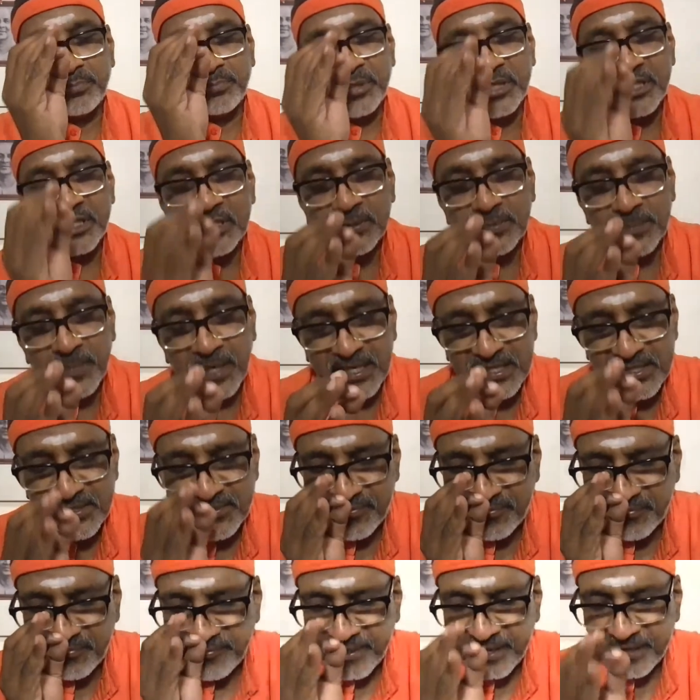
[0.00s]

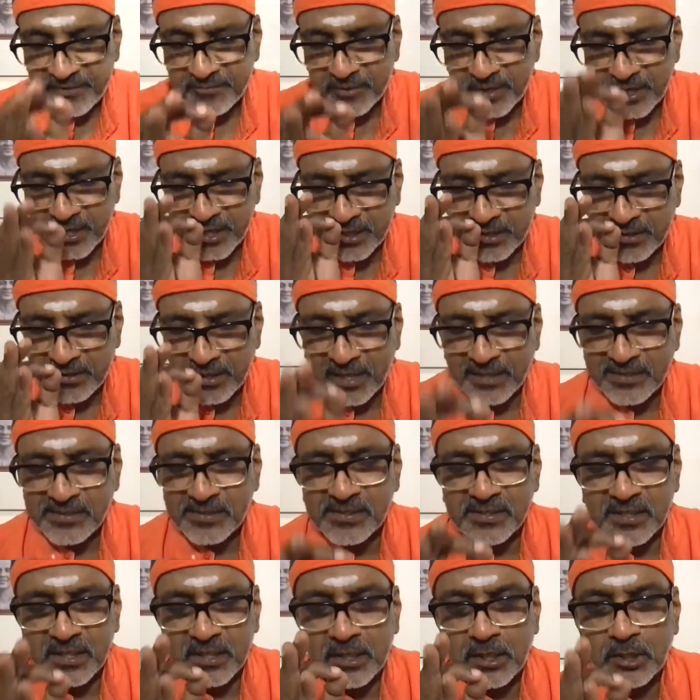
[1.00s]
Bhishma's favorite
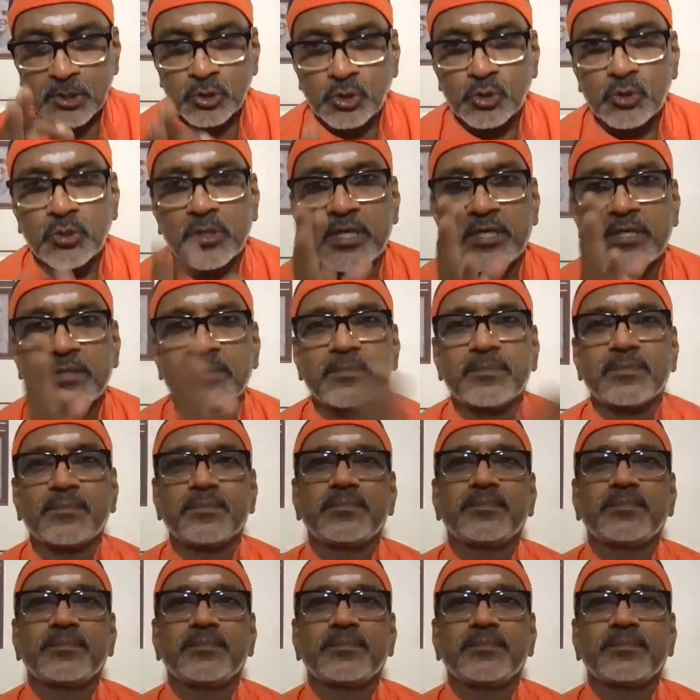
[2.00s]
grandson, Arjuna.